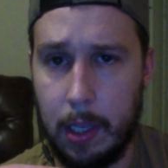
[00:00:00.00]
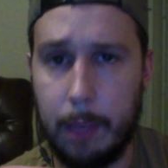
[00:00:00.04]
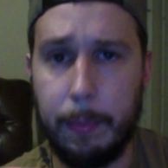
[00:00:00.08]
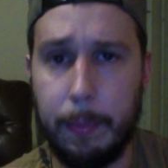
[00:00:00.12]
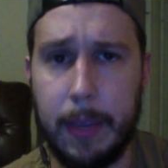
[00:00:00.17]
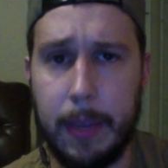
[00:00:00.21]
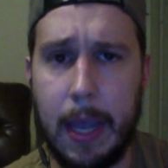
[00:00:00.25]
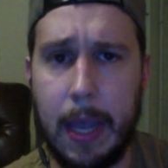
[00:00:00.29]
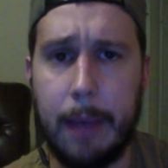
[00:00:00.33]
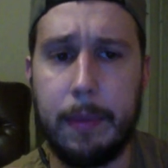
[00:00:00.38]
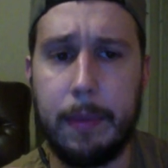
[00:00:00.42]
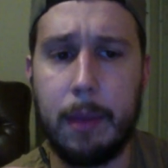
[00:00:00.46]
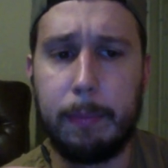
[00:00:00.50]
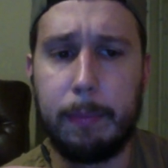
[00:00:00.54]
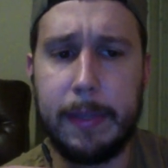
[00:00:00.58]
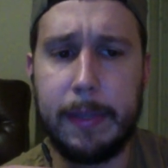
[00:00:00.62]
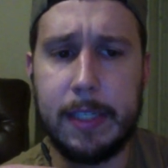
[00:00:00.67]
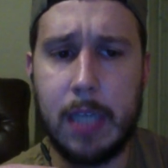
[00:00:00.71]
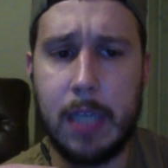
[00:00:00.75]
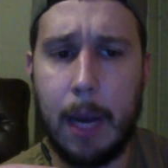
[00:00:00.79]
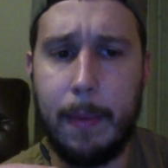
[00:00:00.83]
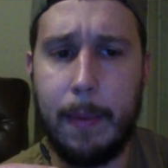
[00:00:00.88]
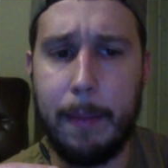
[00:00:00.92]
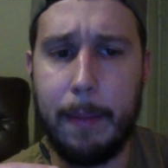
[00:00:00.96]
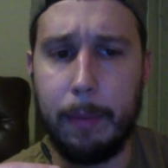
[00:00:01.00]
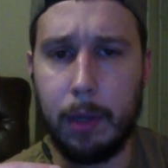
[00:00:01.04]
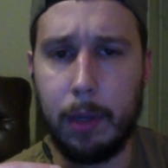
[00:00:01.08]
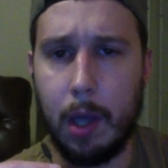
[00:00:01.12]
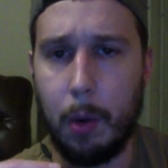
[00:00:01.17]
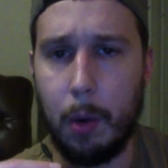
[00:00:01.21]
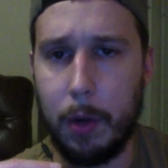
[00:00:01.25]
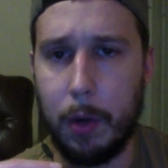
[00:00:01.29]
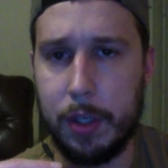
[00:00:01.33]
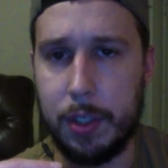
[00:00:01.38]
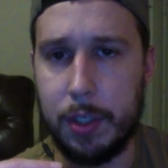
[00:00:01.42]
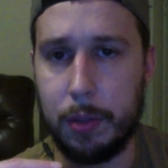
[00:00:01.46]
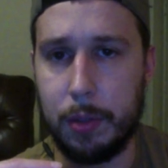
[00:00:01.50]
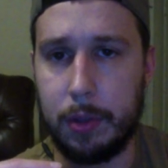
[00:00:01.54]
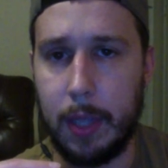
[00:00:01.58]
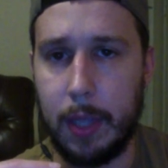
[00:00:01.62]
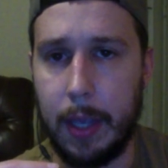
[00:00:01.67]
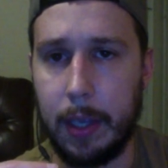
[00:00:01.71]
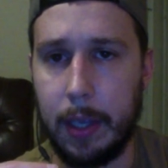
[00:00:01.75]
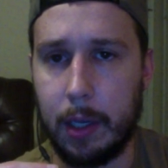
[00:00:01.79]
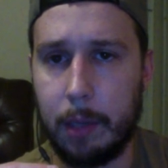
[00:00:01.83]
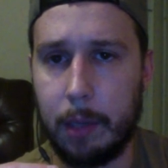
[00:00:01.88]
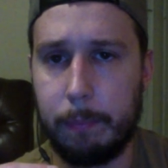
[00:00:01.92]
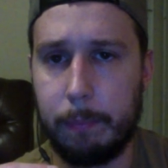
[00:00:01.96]
But yeah, please comment below what you
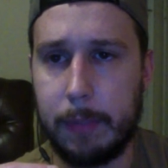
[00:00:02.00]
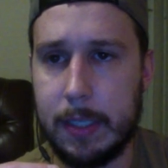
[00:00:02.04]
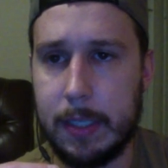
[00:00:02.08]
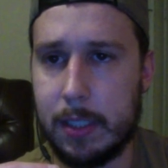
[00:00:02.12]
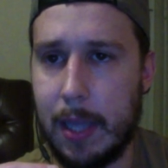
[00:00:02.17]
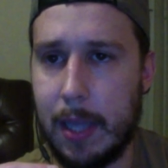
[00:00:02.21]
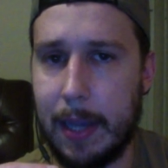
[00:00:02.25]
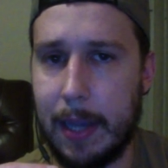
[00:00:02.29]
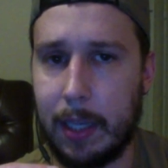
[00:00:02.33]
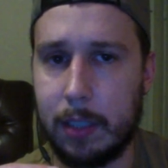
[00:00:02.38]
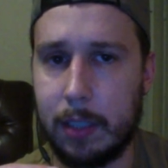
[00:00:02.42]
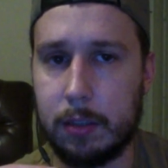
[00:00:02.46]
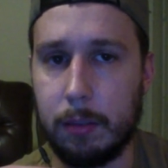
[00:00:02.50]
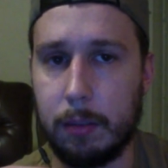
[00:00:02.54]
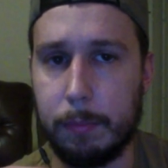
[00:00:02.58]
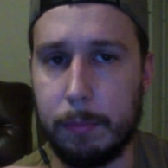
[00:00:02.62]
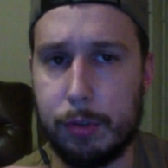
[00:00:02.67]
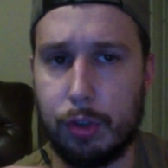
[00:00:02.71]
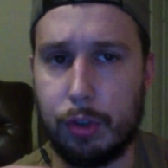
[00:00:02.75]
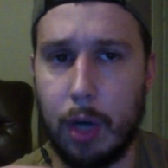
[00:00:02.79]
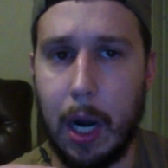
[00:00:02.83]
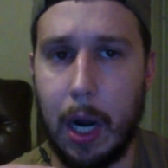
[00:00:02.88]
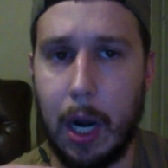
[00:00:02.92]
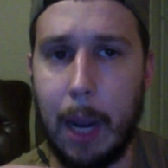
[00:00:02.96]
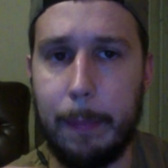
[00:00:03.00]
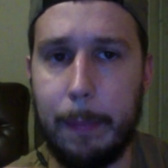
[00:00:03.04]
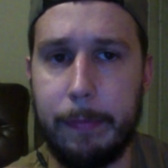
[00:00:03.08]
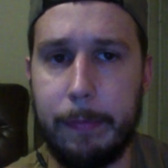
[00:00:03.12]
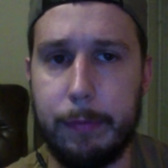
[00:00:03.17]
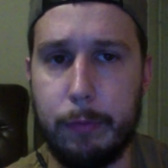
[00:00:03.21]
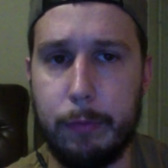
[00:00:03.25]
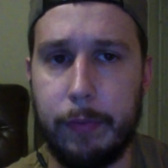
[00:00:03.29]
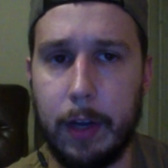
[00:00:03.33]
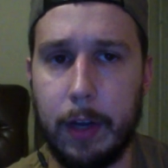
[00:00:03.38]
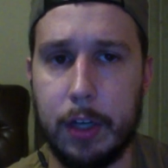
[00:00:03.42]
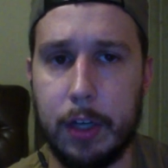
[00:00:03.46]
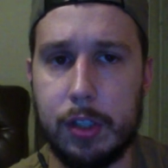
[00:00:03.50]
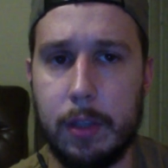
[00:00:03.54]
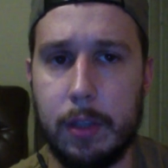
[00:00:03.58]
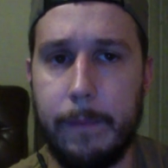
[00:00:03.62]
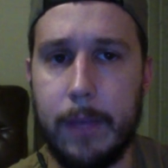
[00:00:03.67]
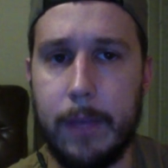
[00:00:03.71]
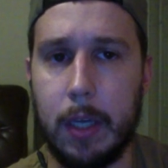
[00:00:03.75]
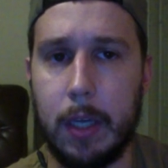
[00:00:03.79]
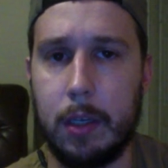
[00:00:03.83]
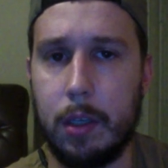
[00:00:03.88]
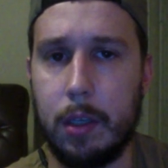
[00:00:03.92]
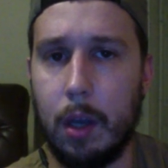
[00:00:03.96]
think. Please like and subscribe if you finished the
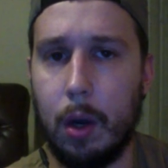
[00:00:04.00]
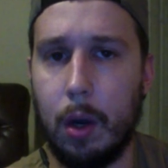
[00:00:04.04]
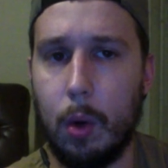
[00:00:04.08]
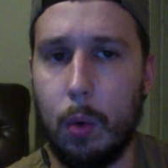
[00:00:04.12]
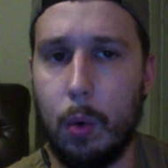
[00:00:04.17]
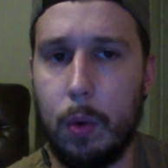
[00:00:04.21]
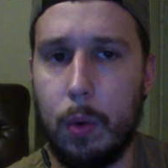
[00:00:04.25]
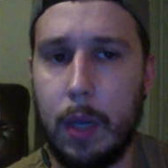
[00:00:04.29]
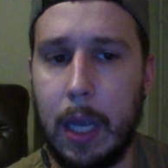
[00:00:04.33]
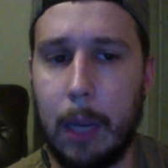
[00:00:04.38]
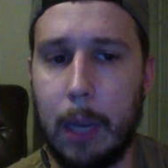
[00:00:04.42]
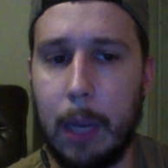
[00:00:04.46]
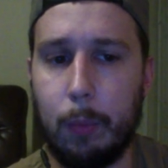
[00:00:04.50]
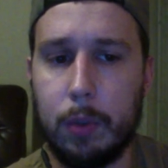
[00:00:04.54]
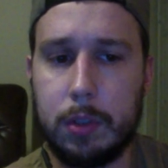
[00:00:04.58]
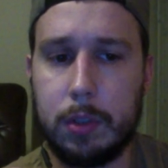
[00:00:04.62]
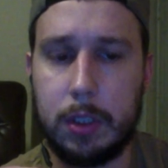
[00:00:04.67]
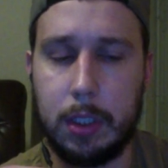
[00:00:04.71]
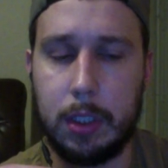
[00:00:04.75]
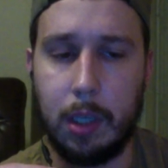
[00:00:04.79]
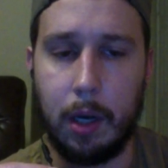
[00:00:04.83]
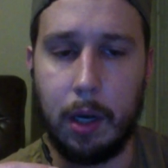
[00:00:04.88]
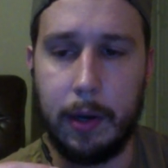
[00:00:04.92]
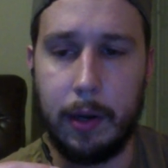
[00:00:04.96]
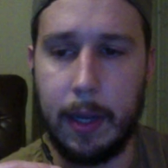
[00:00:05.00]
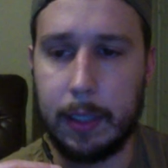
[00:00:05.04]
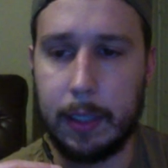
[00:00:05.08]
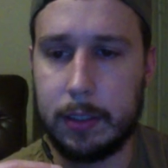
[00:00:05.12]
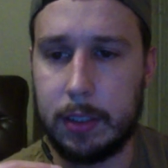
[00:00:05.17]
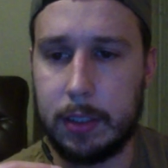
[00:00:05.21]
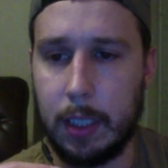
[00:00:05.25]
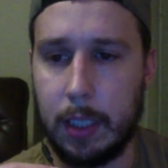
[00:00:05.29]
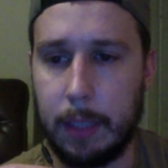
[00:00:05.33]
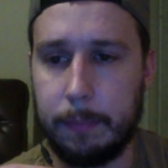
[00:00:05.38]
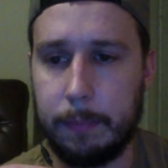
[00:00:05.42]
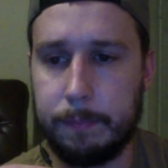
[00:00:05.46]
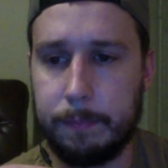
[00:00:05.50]
video, and we'll see y'all next time.